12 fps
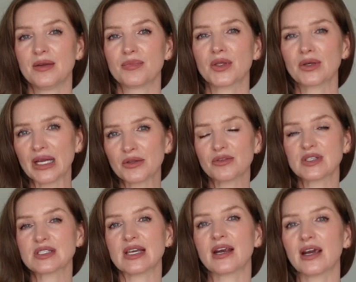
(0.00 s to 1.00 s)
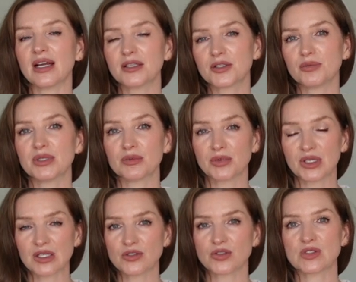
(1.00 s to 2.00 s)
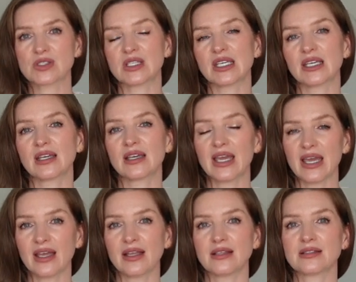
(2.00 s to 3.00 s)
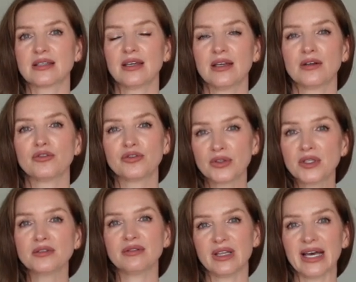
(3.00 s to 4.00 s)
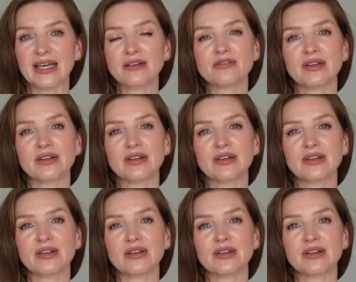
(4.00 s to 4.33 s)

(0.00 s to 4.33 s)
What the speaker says: your outfits are a little bit more interesting and full of life,